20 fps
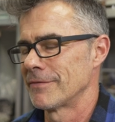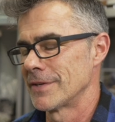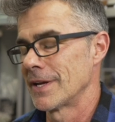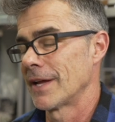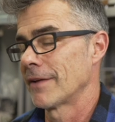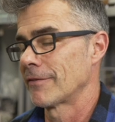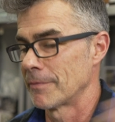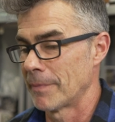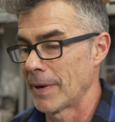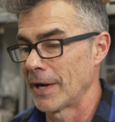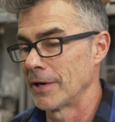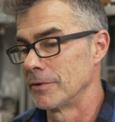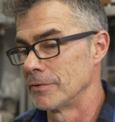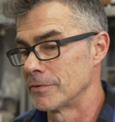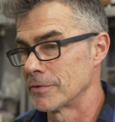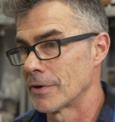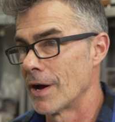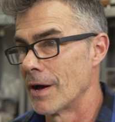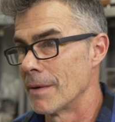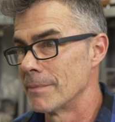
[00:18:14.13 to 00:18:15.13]
So you have to buy new
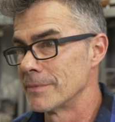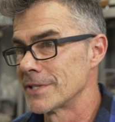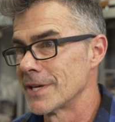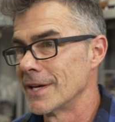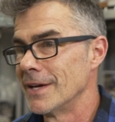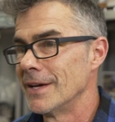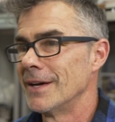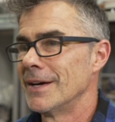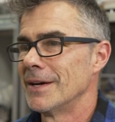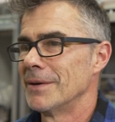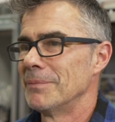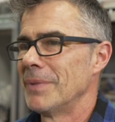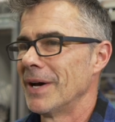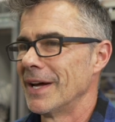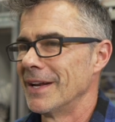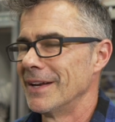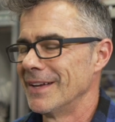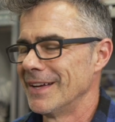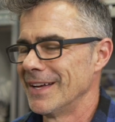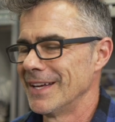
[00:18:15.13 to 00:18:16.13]
drums.
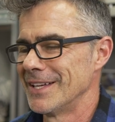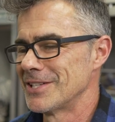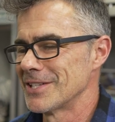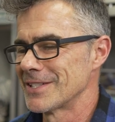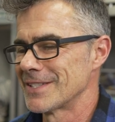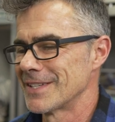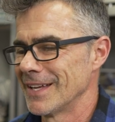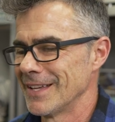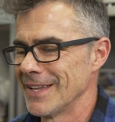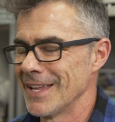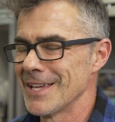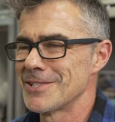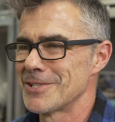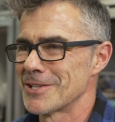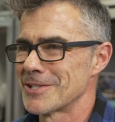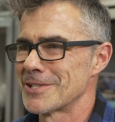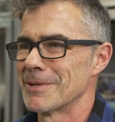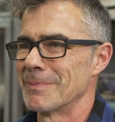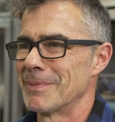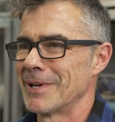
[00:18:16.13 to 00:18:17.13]
But and that's
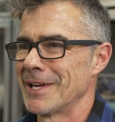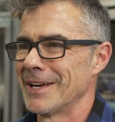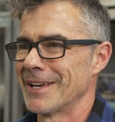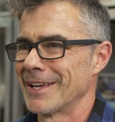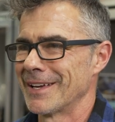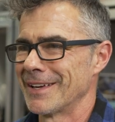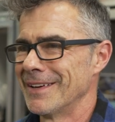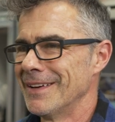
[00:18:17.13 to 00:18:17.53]
just the beginning.